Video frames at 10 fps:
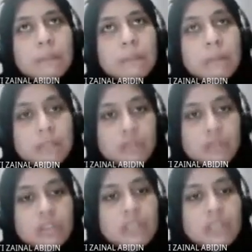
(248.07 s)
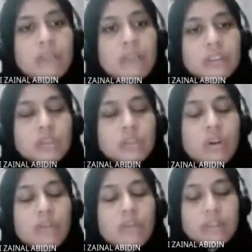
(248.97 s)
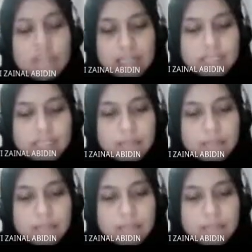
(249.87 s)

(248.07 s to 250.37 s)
purpose or single function of a class.